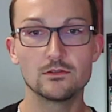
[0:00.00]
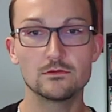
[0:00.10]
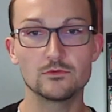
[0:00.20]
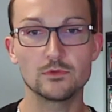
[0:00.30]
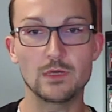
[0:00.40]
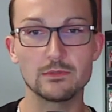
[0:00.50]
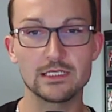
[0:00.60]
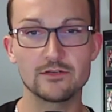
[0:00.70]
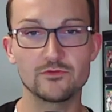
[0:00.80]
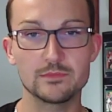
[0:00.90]

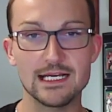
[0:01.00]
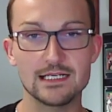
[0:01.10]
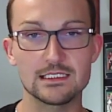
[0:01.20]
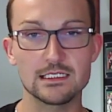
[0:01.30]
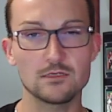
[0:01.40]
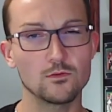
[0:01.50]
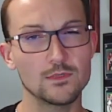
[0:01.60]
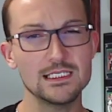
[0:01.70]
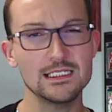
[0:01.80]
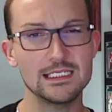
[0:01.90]
Republican from Texas.
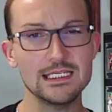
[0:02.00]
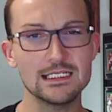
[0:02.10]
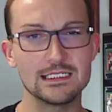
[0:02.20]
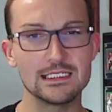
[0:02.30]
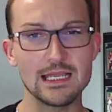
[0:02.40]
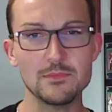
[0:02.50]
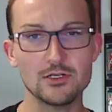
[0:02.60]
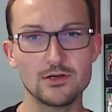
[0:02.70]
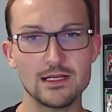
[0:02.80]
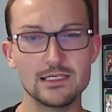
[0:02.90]
Wasn't he a
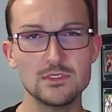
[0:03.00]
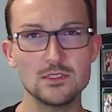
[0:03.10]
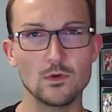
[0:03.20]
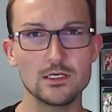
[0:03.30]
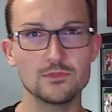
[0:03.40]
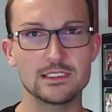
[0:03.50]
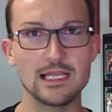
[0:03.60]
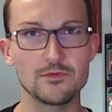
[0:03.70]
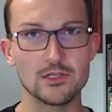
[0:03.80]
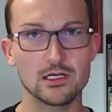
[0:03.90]
Democrat? He was the one who was
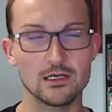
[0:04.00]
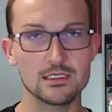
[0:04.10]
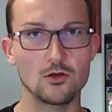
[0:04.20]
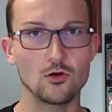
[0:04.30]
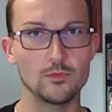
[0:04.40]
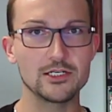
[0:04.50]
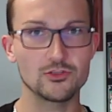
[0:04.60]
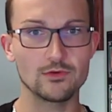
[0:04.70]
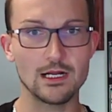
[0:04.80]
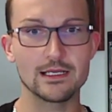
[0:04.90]
down there causing a whole bunch
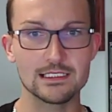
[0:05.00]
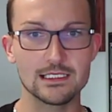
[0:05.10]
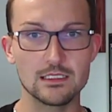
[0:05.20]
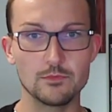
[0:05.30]
of ruckus at the